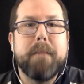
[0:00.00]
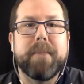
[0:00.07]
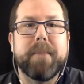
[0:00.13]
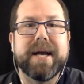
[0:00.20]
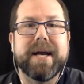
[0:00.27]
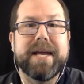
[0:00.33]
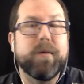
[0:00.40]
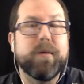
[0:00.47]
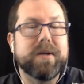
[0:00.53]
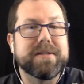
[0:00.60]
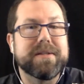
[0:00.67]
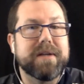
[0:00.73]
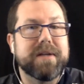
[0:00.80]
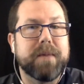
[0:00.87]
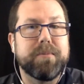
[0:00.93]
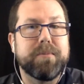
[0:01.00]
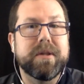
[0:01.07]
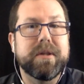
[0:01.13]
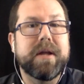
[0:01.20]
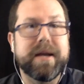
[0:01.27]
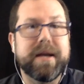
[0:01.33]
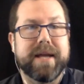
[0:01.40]
but it wasn't a
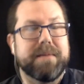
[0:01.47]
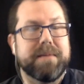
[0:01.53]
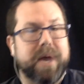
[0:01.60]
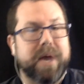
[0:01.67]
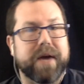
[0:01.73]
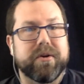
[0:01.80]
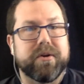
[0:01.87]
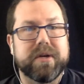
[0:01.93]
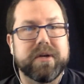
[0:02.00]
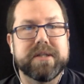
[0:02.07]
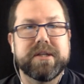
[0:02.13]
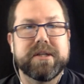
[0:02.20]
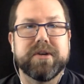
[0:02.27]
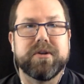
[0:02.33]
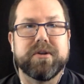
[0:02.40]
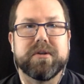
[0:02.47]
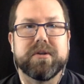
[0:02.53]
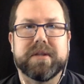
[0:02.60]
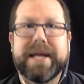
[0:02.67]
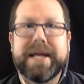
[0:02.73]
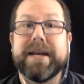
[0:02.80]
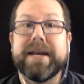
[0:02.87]
plug-in model until
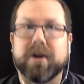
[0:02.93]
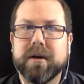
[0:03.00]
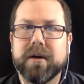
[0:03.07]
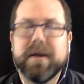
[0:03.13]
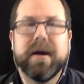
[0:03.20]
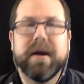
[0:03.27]
later.